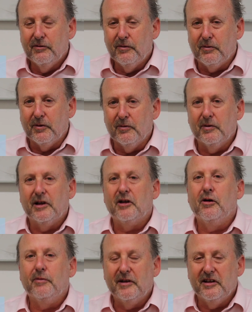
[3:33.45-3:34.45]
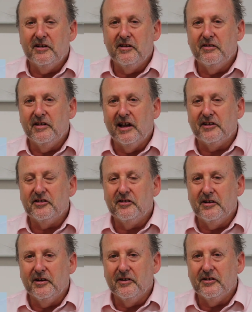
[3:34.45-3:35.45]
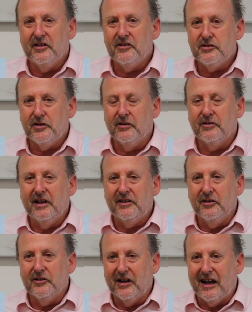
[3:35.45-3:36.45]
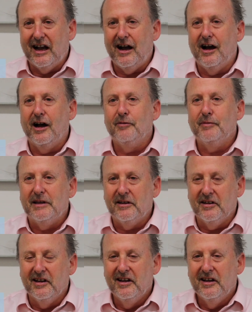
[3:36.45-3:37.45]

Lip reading: what we're really hoping to do in the next 2 years is show that there's a common